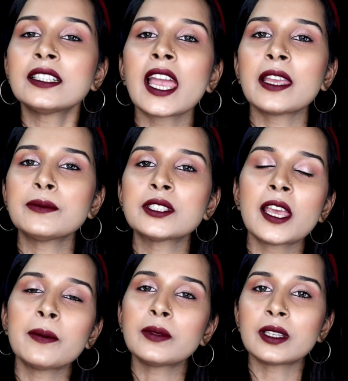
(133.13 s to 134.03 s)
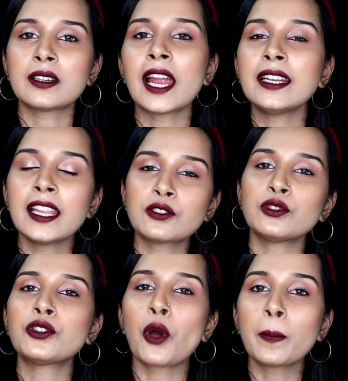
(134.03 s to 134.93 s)
timestamp right next
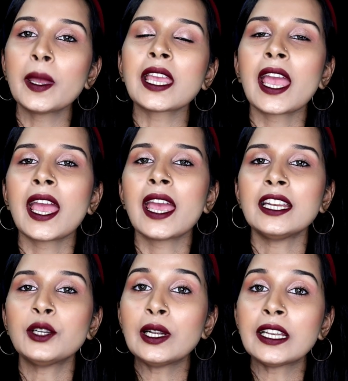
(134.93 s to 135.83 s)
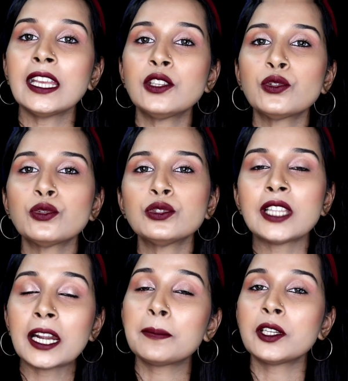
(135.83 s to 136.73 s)
to the topic and it will take you to
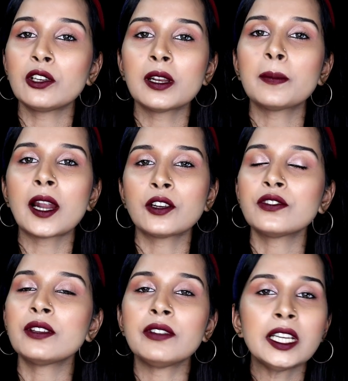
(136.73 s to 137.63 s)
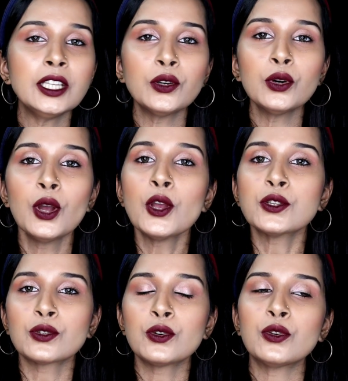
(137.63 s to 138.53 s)
that particular part of the video.
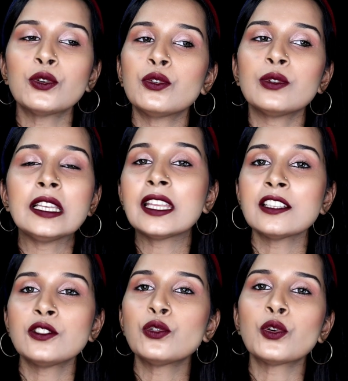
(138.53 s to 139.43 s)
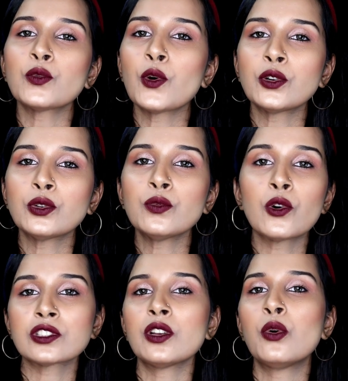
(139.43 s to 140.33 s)
So in case you don't want to
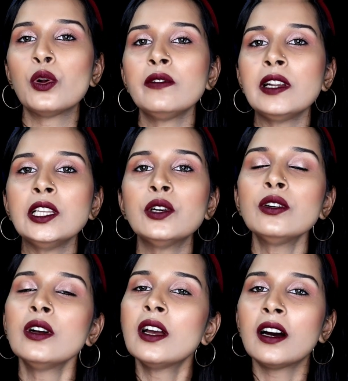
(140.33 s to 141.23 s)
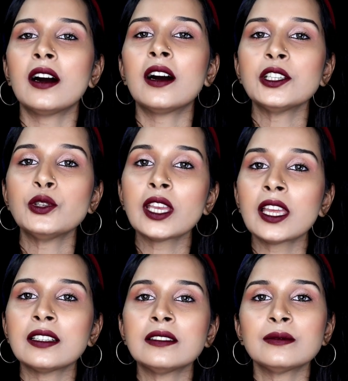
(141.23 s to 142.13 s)
watch the whole video, you
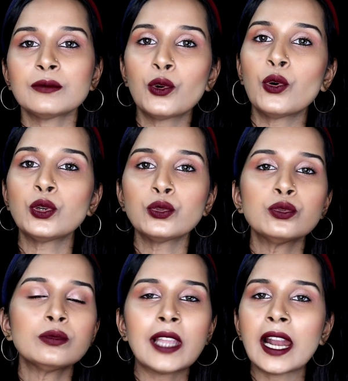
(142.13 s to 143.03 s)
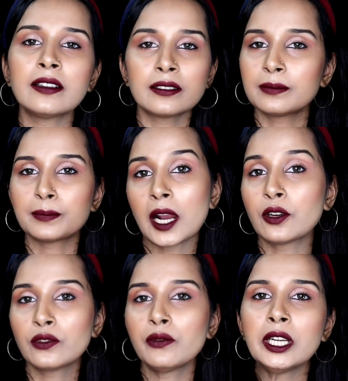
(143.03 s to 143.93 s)
can go to that
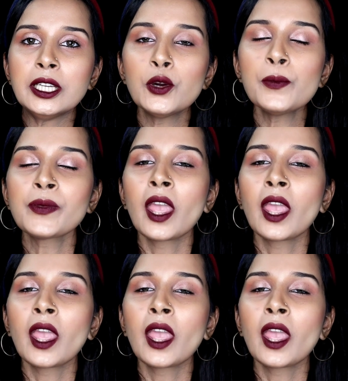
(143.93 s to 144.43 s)
part of the video,